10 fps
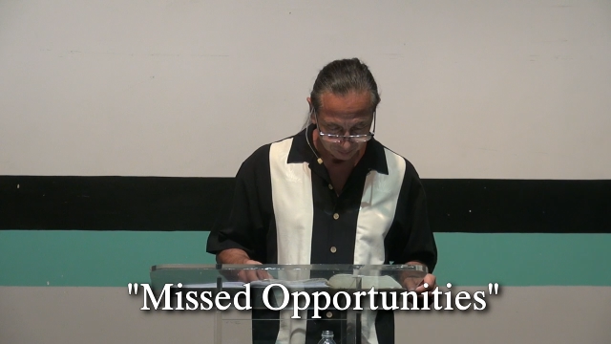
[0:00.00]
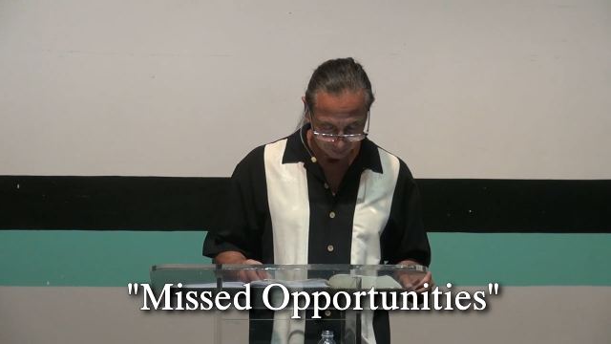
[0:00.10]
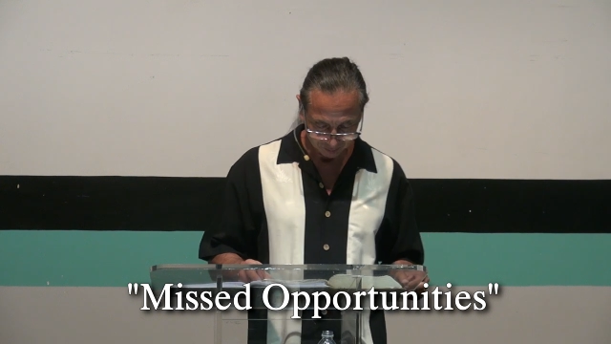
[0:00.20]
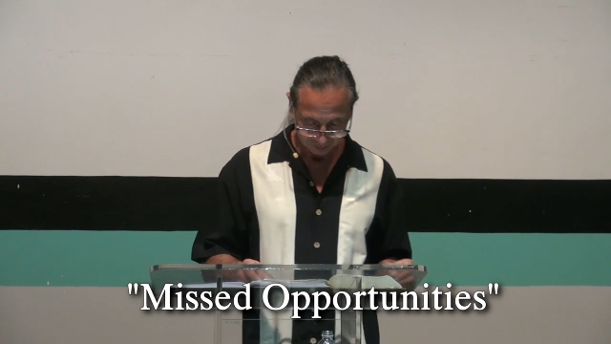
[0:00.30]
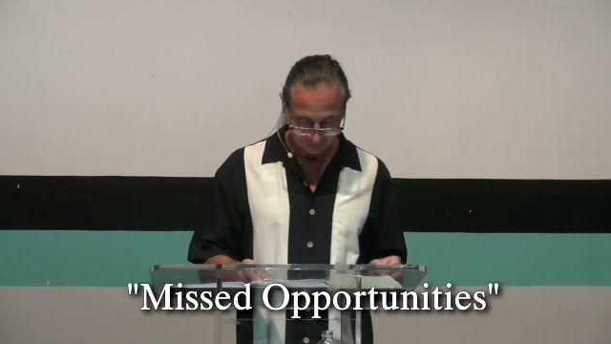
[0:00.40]

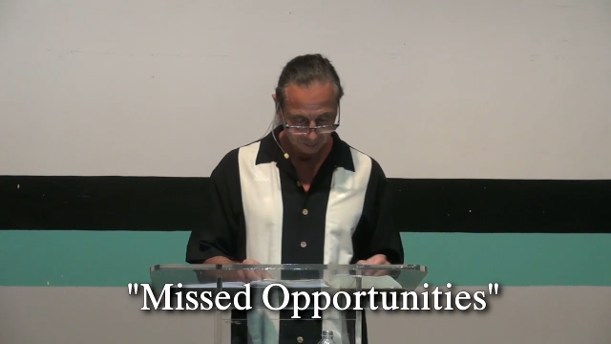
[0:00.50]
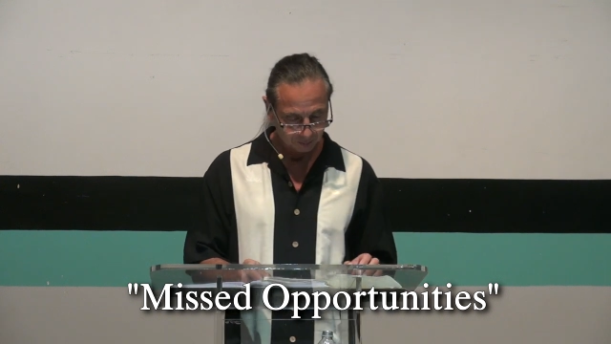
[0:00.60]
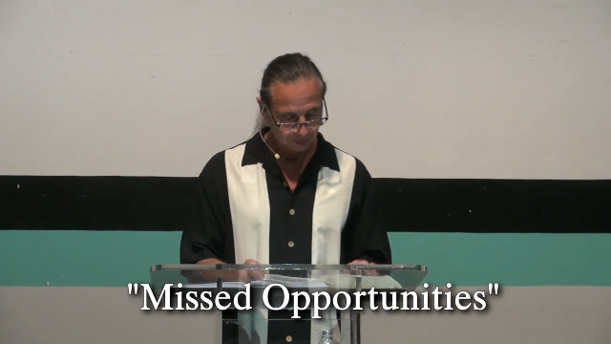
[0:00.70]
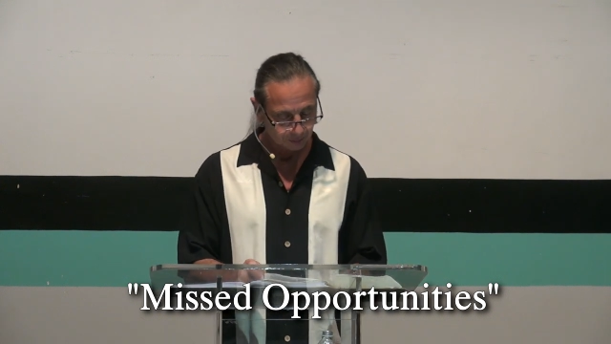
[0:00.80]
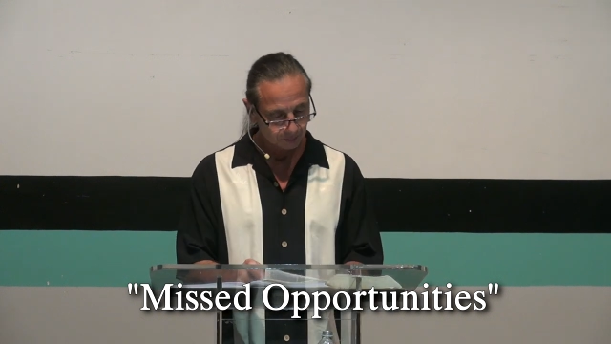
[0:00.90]

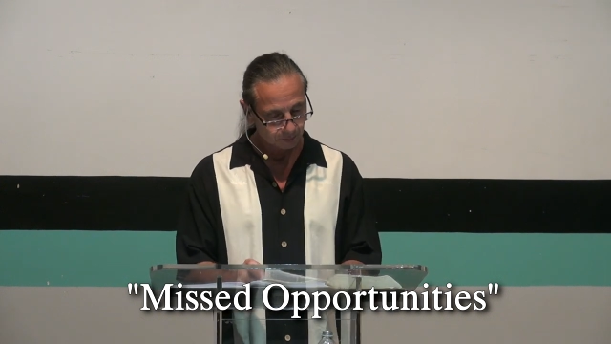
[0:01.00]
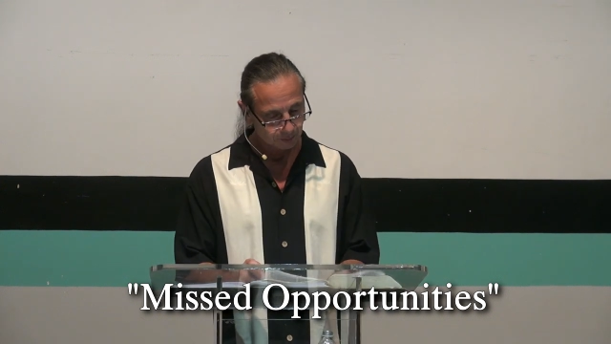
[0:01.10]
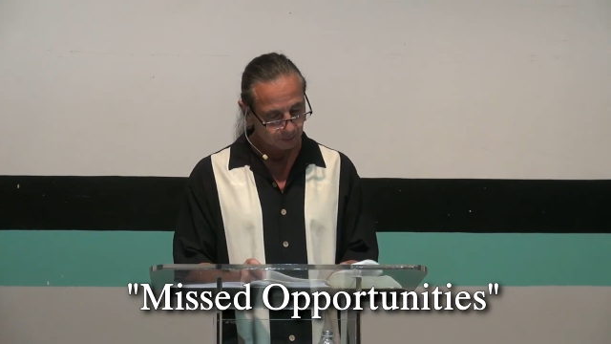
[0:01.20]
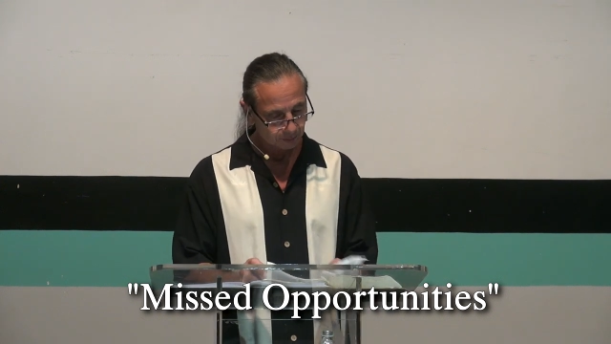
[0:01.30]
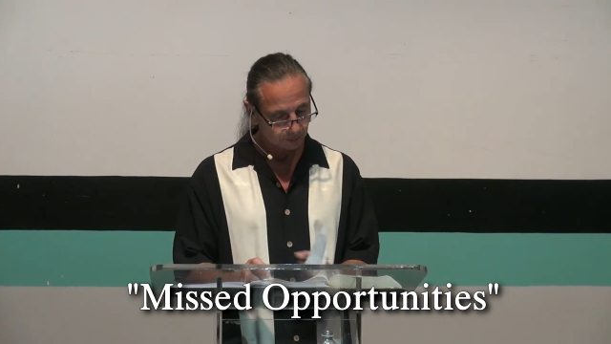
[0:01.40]

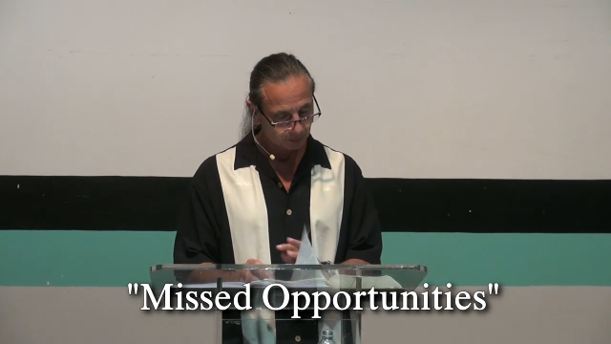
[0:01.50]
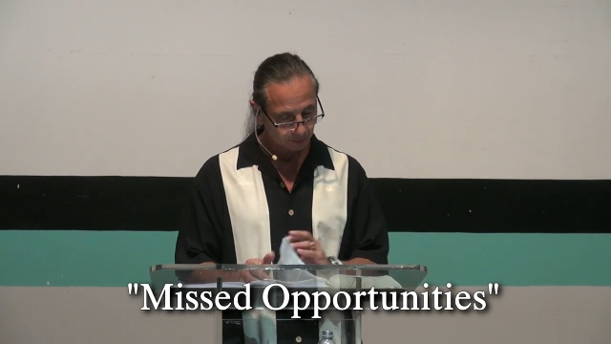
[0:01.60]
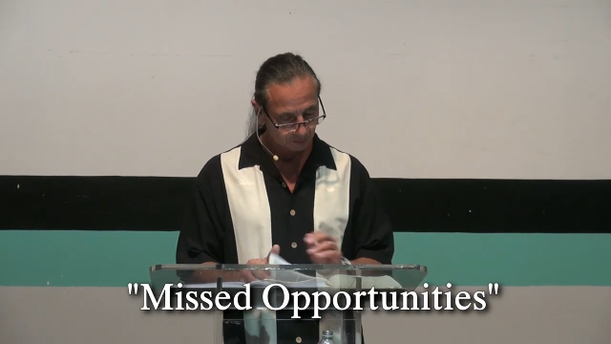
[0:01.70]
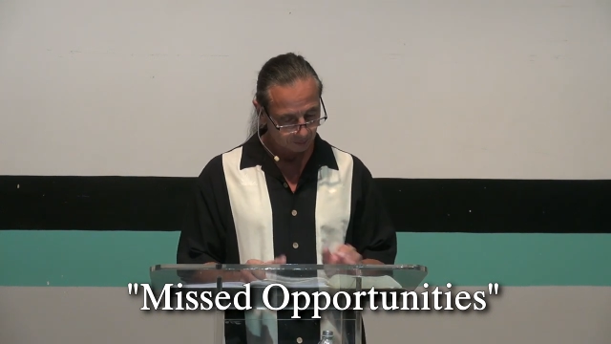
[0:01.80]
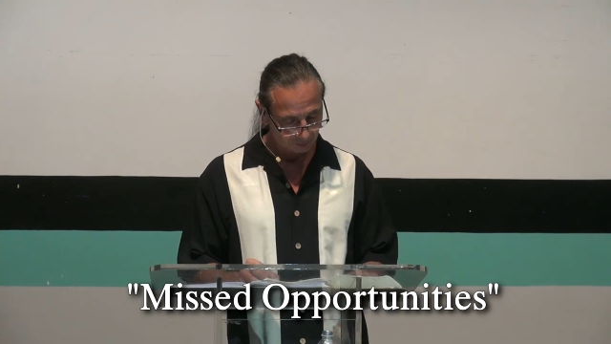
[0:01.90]

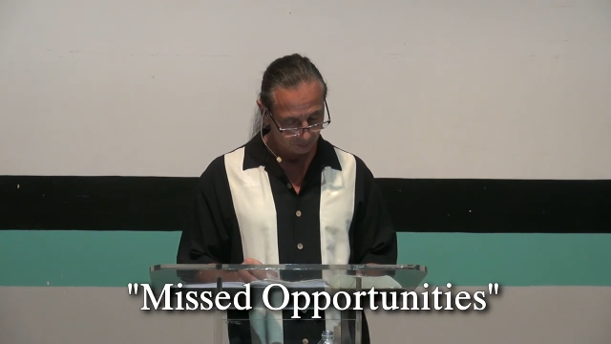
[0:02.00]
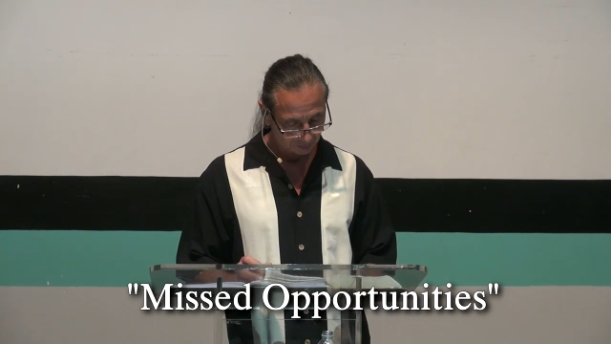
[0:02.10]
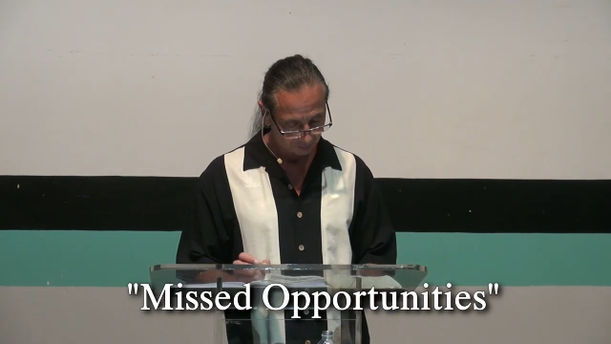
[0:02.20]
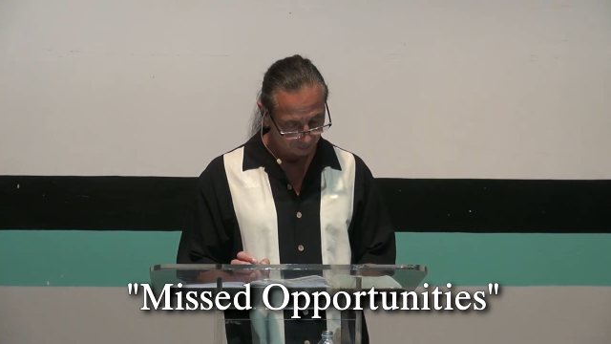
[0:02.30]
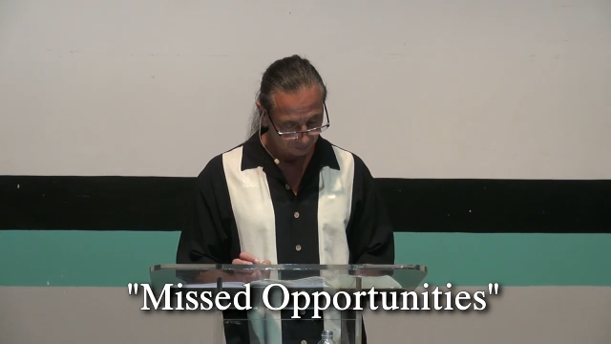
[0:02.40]

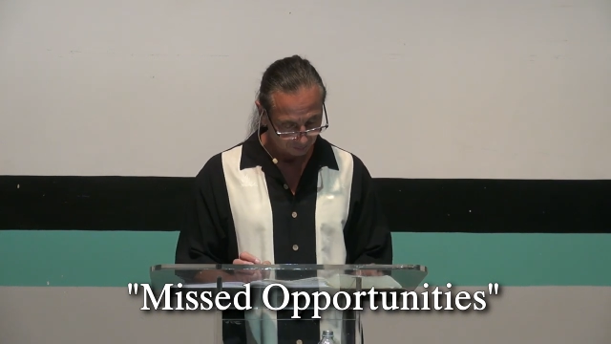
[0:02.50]
(silence)